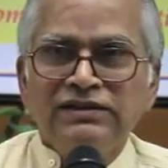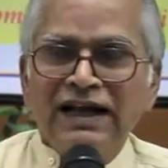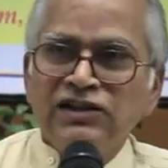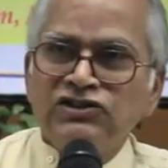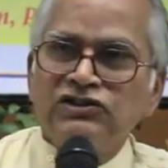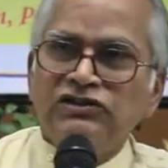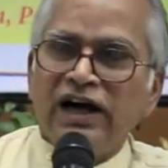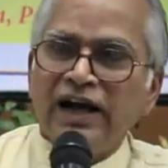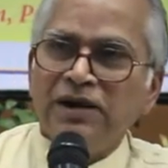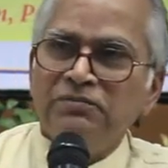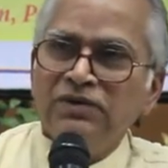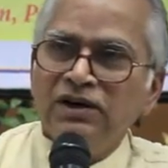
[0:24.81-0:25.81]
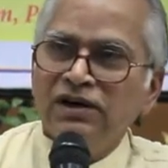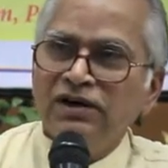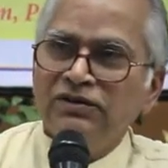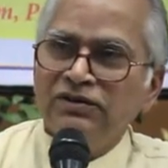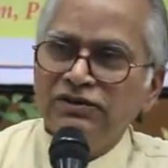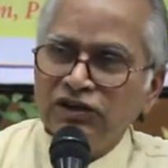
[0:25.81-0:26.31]
That's the
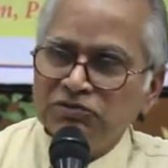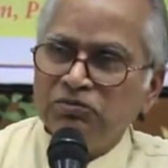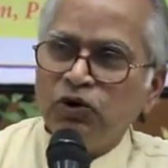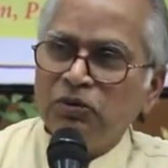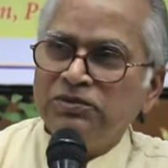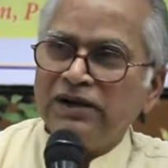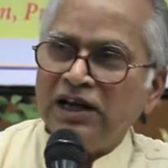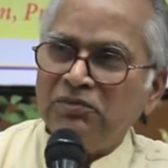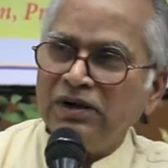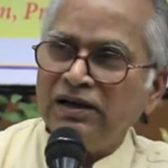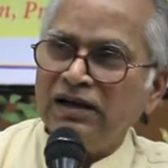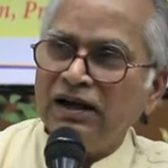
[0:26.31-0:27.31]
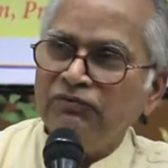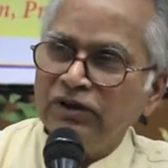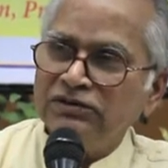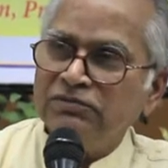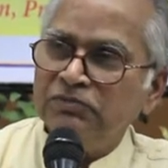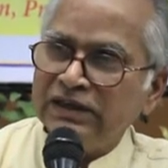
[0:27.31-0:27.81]
time this Pope came in
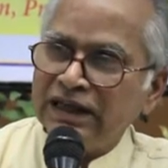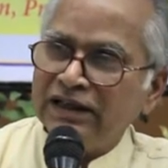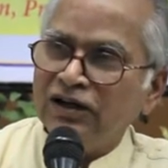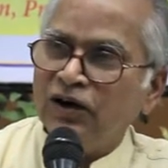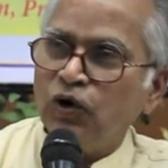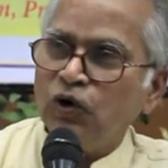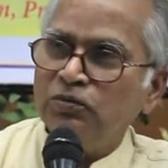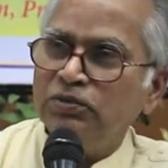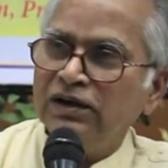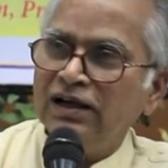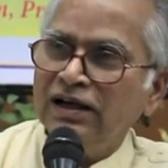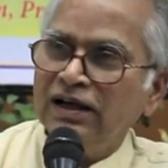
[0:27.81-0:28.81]
with bringing hope,